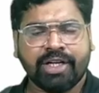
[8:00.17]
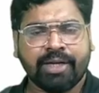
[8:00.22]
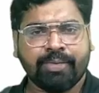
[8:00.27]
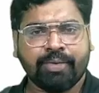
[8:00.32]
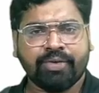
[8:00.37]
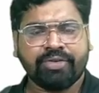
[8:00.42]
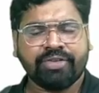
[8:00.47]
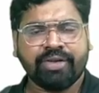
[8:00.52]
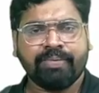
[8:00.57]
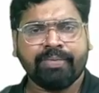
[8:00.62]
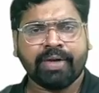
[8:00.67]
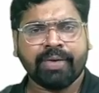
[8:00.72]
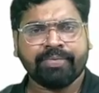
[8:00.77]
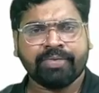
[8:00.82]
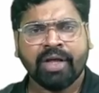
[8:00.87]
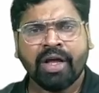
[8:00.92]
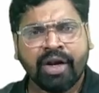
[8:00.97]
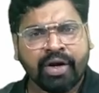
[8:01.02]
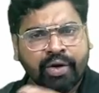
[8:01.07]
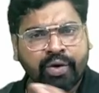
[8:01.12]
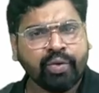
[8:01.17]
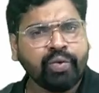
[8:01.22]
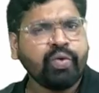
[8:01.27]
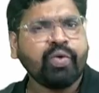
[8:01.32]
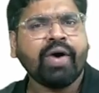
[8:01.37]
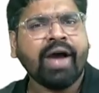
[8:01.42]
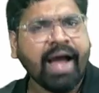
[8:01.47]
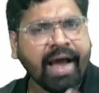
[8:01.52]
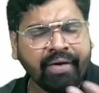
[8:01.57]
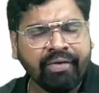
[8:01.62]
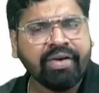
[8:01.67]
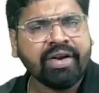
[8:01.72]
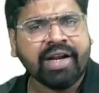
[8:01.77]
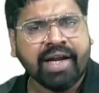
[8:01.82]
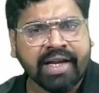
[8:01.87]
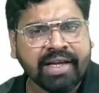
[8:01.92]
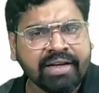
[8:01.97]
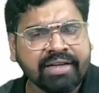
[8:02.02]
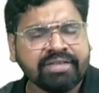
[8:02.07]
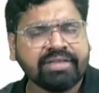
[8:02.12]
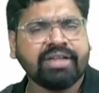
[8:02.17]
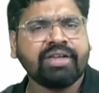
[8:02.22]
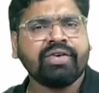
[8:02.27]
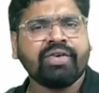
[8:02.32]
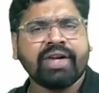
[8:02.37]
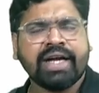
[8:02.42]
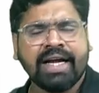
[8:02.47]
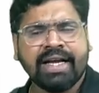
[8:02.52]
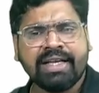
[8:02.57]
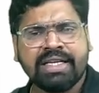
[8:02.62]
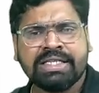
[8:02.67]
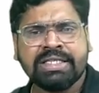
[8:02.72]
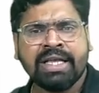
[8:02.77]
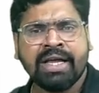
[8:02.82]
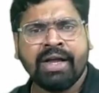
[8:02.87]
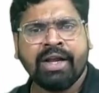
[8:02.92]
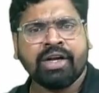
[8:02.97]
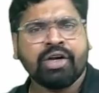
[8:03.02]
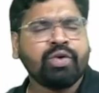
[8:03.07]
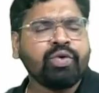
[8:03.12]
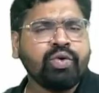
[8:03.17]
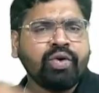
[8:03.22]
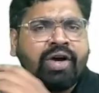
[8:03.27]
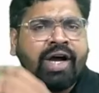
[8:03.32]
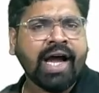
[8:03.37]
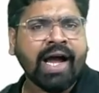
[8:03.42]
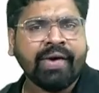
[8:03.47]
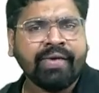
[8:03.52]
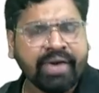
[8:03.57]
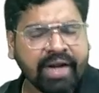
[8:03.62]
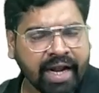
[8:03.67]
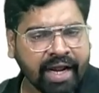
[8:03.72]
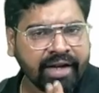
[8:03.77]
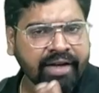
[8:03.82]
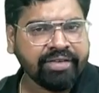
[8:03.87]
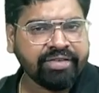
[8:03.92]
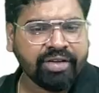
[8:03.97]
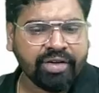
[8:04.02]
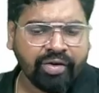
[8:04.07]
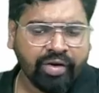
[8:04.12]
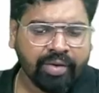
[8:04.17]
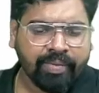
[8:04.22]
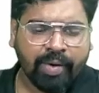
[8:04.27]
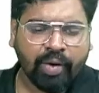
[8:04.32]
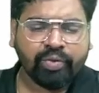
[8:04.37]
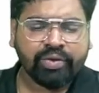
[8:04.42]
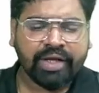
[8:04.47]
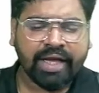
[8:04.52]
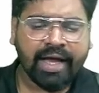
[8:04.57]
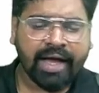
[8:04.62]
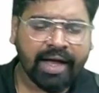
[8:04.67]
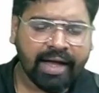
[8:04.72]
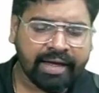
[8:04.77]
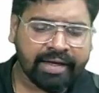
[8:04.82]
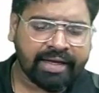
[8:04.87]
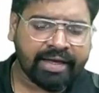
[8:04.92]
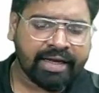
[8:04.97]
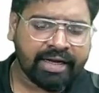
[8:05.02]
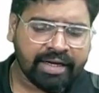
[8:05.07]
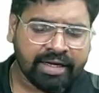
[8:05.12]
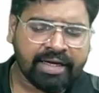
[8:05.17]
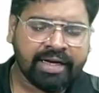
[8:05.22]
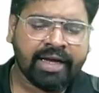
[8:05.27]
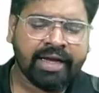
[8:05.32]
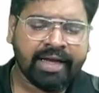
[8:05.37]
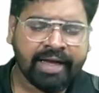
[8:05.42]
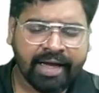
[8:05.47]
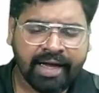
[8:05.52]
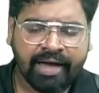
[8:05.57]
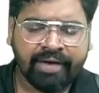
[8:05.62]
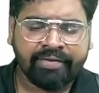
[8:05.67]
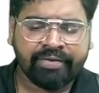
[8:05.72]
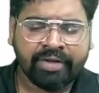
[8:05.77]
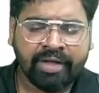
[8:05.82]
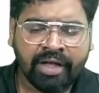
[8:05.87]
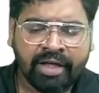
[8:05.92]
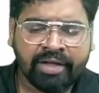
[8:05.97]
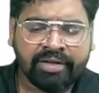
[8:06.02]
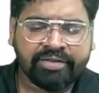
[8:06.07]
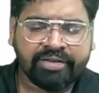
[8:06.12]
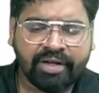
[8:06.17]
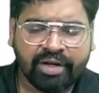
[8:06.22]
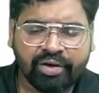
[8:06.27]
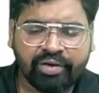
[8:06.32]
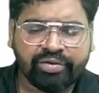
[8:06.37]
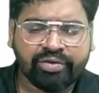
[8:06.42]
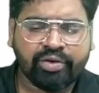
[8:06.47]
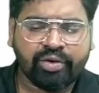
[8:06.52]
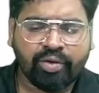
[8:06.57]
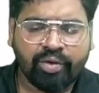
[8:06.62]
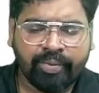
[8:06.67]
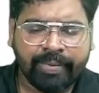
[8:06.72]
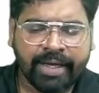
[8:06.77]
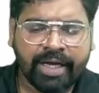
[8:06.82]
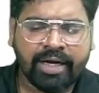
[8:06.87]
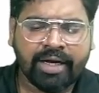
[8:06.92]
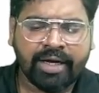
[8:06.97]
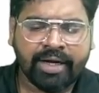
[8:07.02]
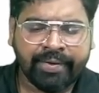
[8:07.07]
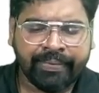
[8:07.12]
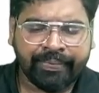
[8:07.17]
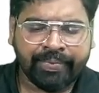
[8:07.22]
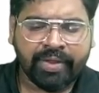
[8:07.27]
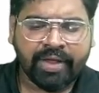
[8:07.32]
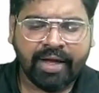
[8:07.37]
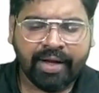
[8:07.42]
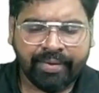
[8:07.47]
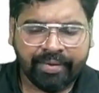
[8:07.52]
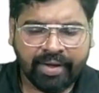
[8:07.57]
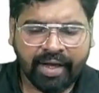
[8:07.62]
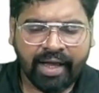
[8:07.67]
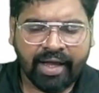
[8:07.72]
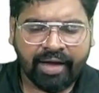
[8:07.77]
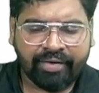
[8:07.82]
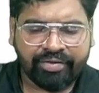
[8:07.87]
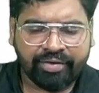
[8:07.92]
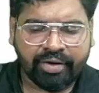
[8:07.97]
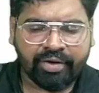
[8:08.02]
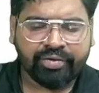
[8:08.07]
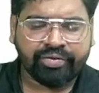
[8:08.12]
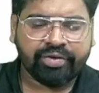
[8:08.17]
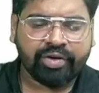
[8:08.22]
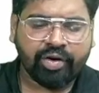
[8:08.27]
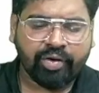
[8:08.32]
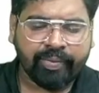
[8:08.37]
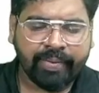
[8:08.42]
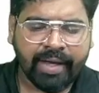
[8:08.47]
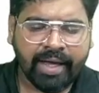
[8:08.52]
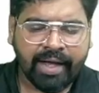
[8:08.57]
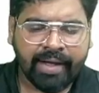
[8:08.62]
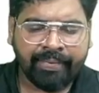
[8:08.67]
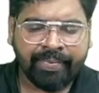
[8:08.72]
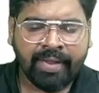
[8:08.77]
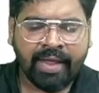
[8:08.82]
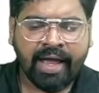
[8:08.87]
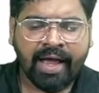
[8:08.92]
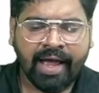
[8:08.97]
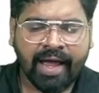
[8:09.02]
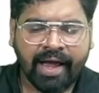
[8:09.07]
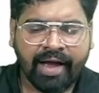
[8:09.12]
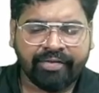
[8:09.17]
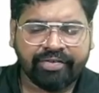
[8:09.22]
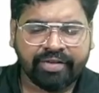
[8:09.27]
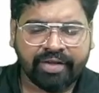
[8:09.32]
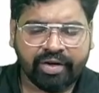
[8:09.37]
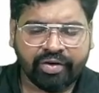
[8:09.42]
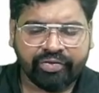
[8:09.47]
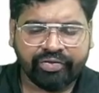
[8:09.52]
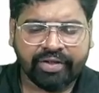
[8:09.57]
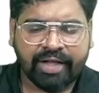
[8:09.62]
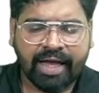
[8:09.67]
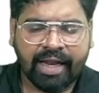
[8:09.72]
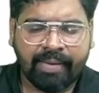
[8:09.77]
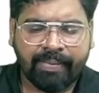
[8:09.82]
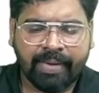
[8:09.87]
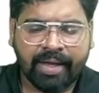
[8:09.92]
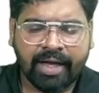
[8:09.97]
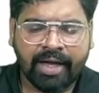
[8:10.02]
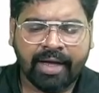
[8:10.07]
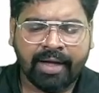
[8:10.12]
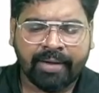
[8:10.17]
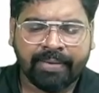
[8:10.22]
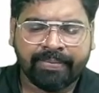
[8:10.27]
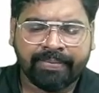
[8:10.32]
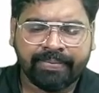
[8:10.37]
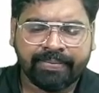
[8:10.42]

about symptoms. Do you have dryness in your eyes? Do you have dryness in your mouth? Yeah, I have xerostomia. Yeah, I have xerostomia. I have xerophthalmia.